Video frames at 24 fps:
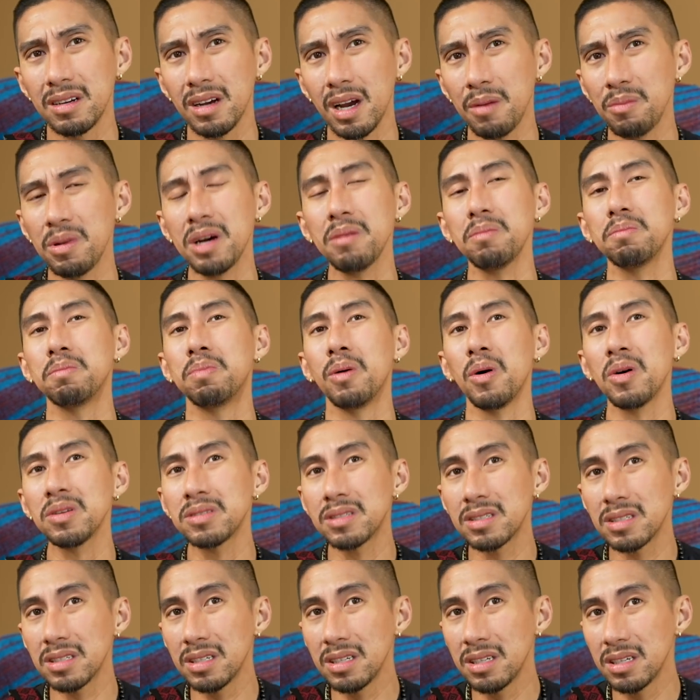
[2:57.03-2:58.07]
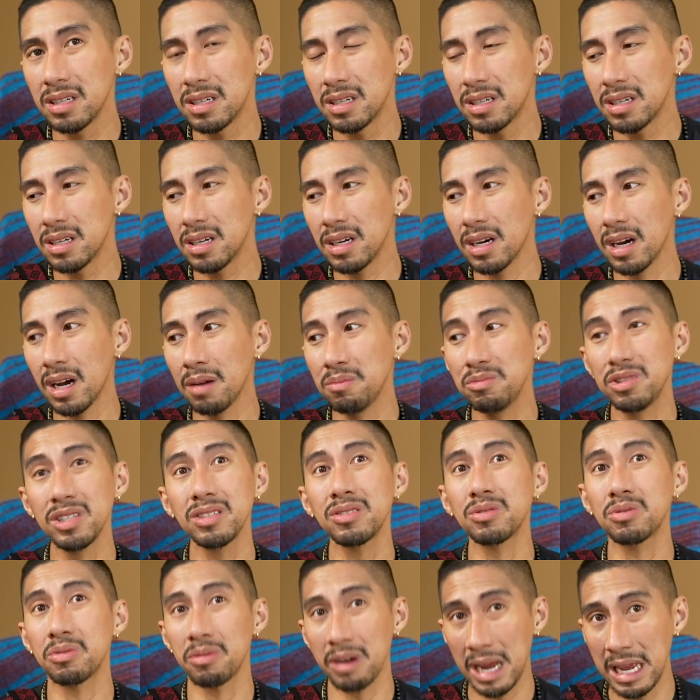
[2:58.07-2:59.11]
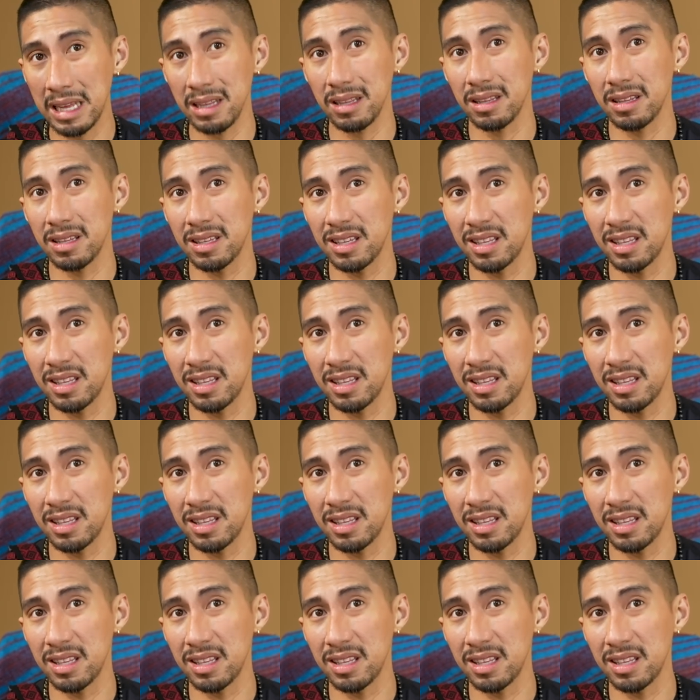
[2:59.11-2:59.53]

I'm not bossy. I'm just right.